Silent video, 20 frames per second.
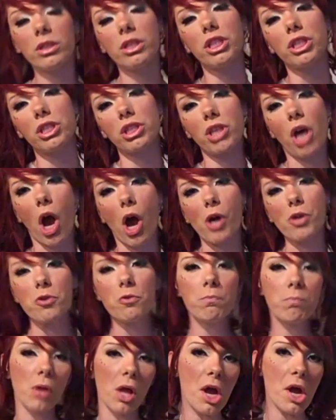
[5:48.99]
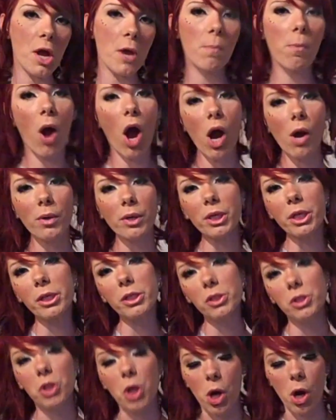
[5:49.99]
this is how you play power
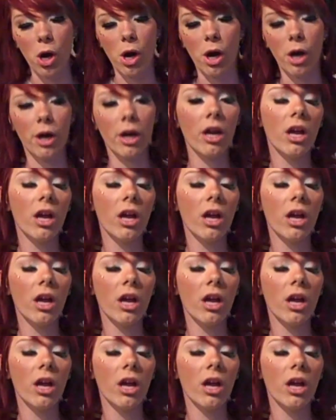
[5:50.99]
guitar.